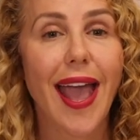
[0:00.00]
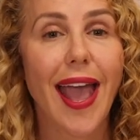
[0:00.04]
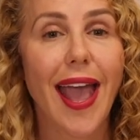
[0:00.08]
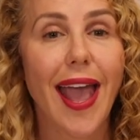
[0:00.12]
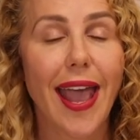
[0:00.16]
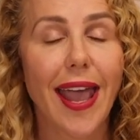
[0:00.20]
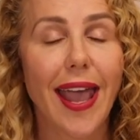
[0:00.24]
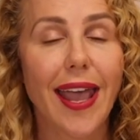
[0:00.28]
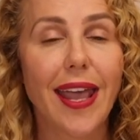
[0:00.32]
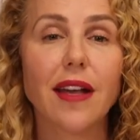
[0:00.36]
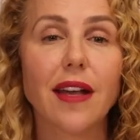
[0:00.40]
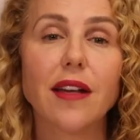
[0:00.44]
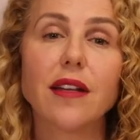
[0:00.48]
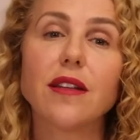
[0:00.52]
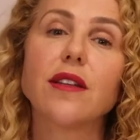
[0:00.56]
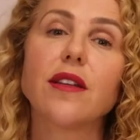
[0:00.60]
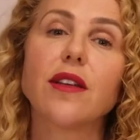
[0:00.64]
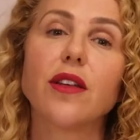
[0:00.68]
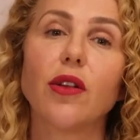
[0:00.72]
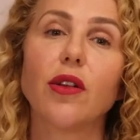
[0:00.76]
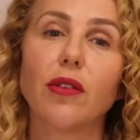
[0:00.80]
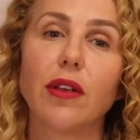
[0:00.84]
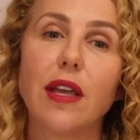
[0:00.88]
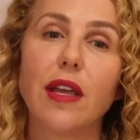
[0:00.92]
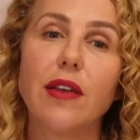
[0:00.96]
And
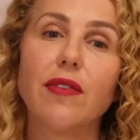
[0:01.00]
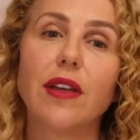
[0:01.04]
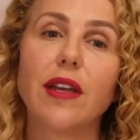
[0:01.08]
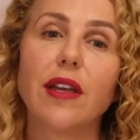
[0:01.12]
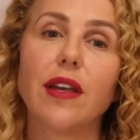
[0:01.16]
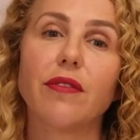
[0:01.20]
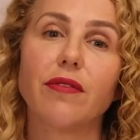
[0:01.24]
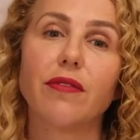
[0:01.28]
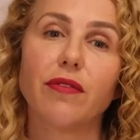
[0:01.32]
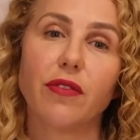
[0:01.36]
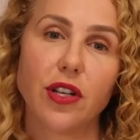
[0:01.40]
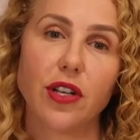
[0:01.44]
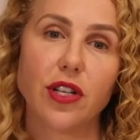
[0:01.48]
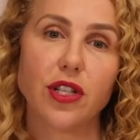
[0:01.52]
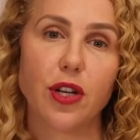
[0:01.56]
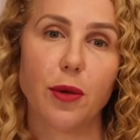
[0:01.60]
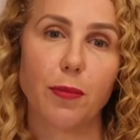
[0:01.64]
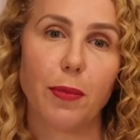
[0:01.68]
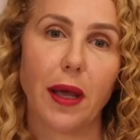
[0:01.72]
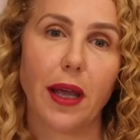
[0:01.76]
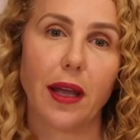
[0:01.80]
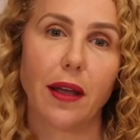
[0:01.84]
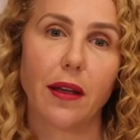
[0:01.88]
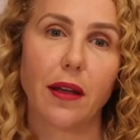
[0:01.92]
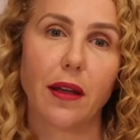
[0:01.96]
you'll even get free
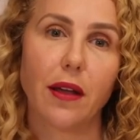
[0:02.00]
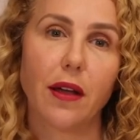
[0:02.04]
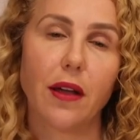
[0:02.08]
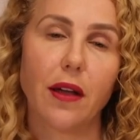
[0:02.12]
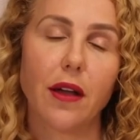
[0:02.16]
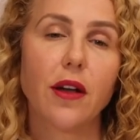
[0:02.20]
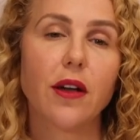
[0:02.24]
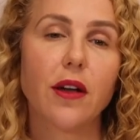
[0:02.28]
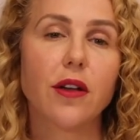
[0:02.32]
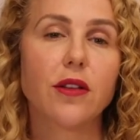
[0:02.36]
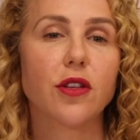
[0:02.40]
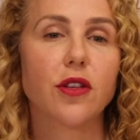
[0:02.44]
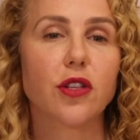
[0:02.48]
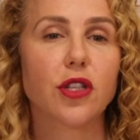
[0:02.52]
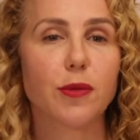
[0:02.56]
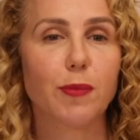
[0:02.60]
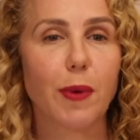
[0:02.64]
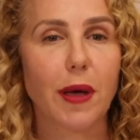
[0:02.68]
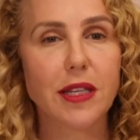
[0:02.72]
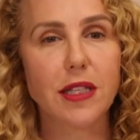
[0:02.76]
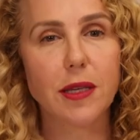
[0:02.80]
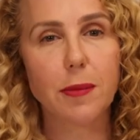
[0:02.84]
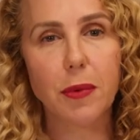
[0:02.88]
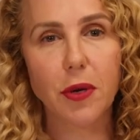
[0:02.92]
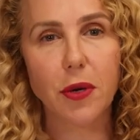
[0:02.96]
shipping. So
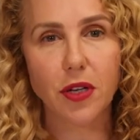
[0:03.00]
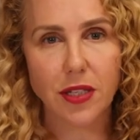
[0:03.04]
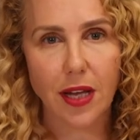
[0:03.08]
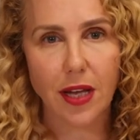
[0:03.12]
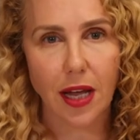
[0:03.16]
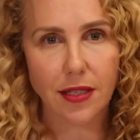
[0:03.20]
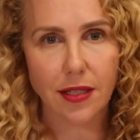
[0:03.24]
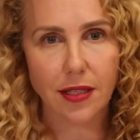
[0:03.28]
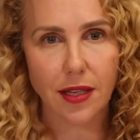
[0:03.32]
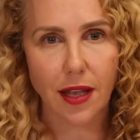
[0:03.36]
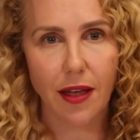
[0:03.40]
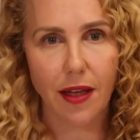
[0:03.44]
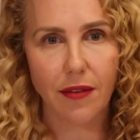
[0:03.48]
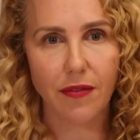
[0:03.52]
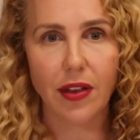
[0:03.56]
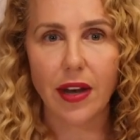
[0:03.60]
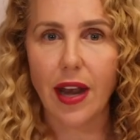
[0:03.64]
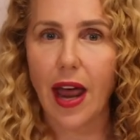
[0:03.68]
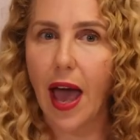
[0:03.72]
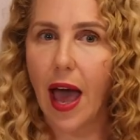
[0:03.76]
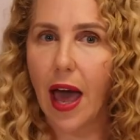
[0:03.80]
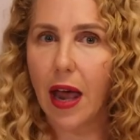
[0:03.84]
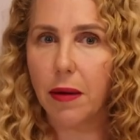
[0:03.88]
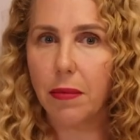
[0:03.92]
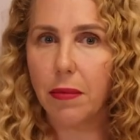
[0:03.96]
spice up your sex life at
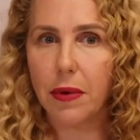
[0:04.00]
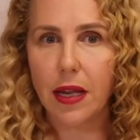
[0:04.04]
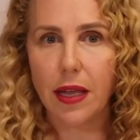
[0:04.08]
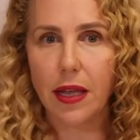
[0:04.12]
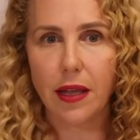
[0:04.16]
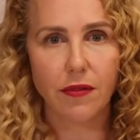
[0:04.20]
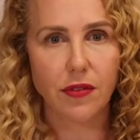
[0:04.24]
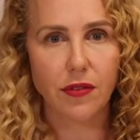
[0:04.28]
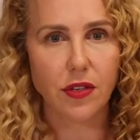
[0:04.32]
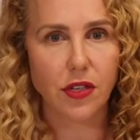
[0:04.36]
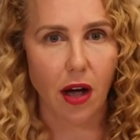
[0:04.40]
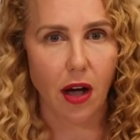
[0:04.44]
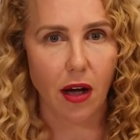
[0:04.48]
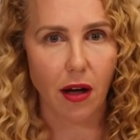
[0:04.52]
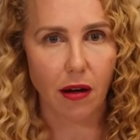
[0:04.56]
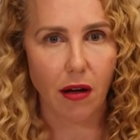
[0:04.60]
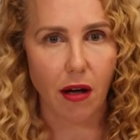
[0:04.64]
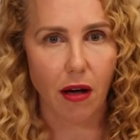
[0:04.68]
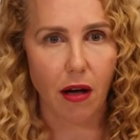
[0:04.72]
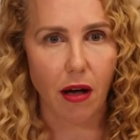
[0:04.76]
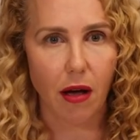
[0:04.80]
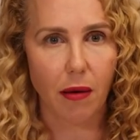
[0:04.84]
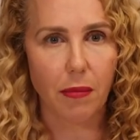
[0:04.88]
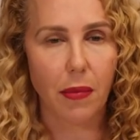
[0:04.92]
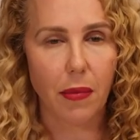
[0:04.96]

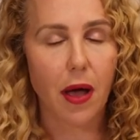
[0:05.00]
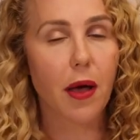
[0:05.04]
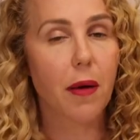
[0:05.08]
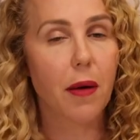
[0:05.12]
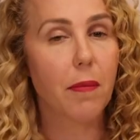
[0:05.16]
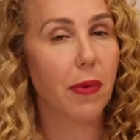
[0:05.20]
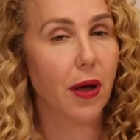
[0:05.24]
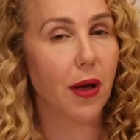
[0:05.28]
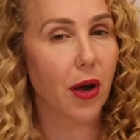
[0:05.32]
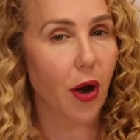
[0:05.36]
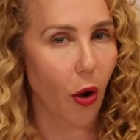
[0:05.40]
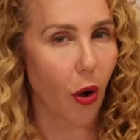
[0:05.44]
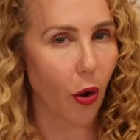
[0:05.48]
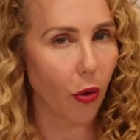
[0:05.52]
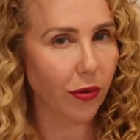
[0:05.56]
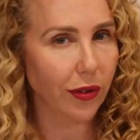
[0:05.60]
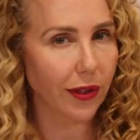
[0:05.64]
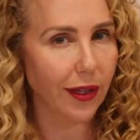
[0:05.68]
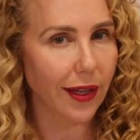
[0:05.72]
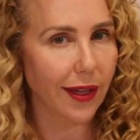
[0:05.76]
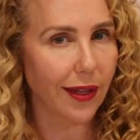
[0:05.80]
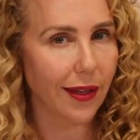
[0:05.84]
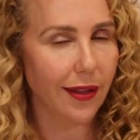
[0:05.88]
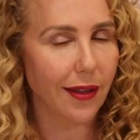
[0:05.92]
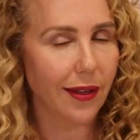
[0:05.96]
adamandeve.com, but
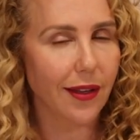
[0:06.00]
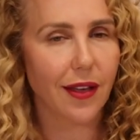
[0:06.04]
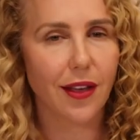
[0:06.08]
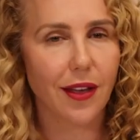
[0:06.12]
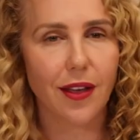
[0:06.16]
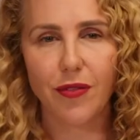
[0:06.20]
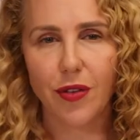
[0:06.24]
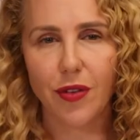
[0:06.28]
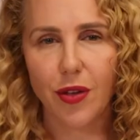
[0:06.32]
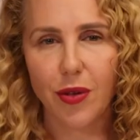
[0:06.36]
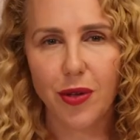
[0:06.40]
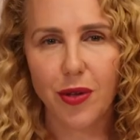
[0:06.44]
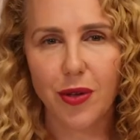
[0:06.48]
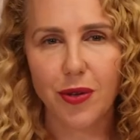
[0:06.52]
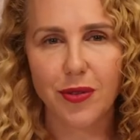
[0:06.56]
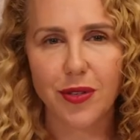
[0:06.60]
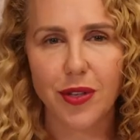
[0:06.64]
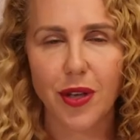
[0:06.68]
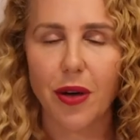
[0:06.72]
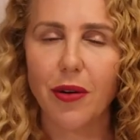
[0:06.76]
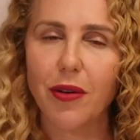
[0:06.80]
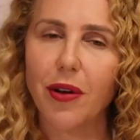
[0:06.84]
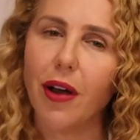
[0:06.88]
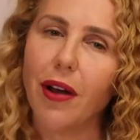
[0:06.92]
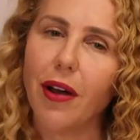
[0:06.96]
only if you use
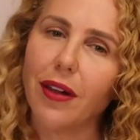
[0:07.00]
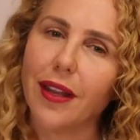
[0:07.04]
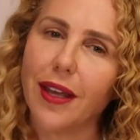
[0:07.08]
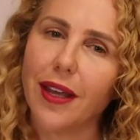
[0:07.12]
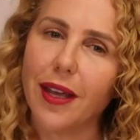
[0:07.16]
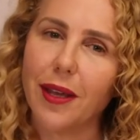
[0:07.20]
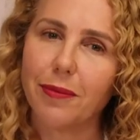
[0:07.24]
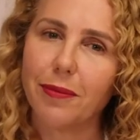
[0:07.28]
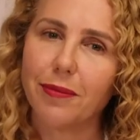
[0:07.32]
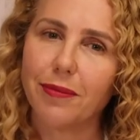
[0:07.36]
code HOLLY.